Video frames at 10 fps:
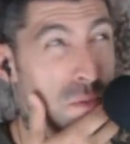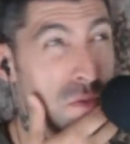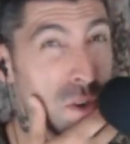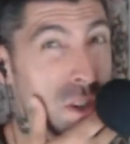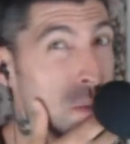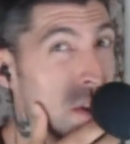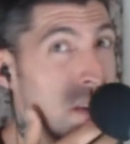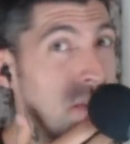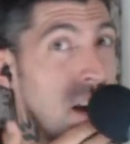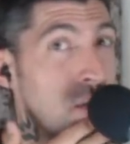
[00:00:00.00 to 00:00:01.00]
Timothy
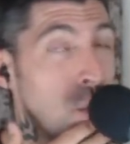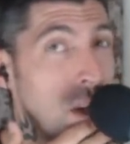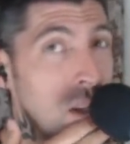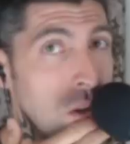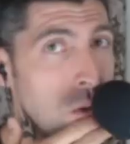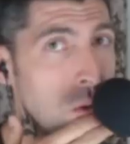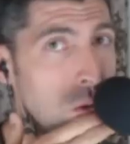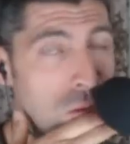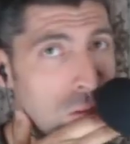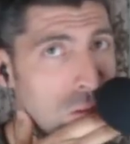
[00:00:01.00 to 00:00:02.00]
5:22,
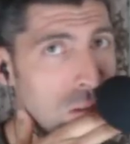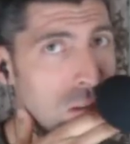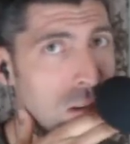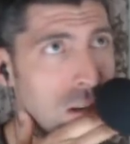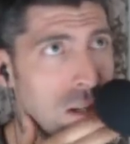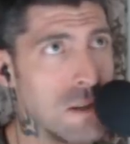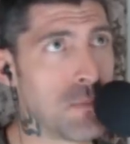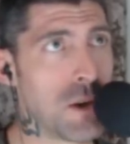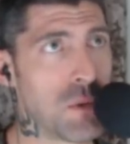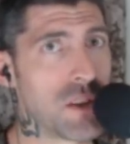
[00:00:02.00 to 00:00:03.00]

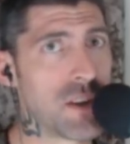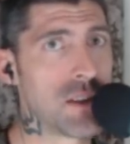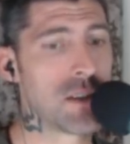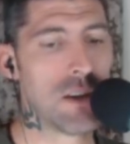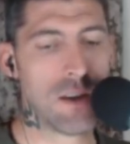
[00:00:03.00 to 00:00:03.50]
I believe it is,